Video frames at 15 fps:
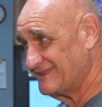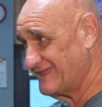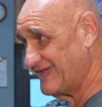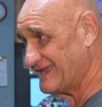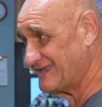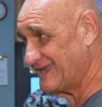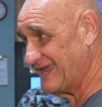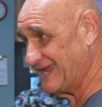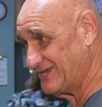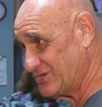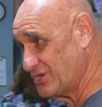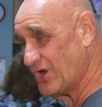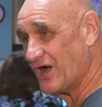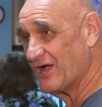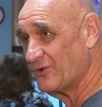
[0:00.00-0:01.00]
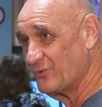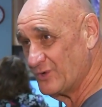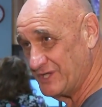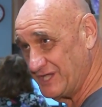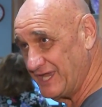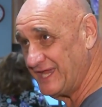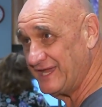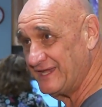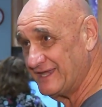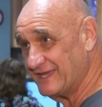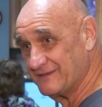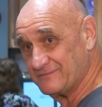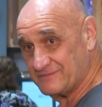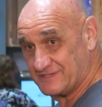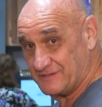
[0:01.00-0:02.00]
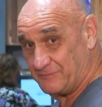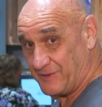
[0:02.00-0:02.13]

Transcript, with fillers: that a dog would need in,